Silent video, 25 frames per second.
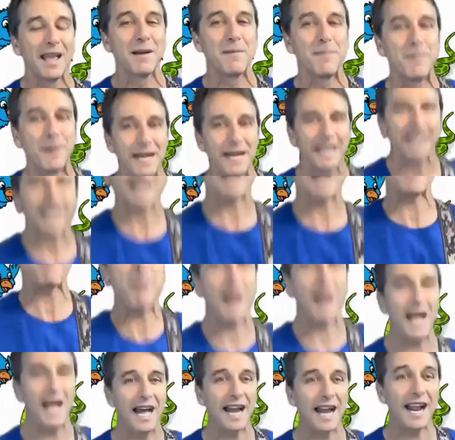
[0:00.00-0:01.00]
Brinca,
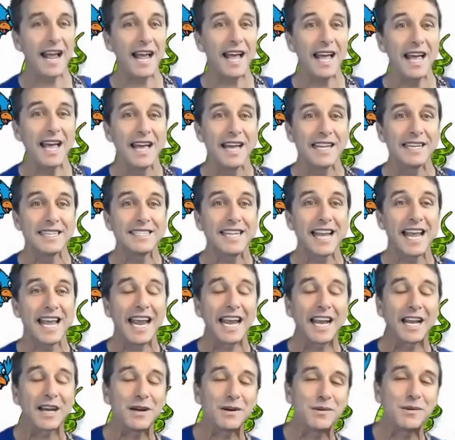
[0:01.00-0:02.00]
para.
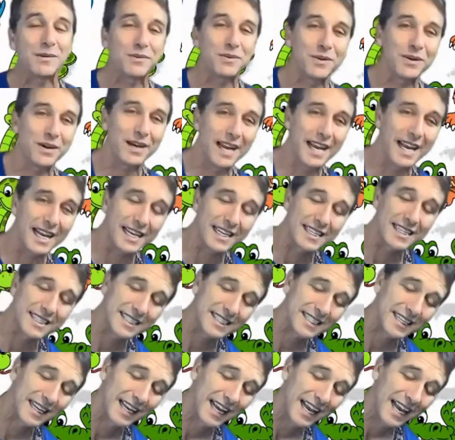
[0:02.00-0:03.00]
Take a rest.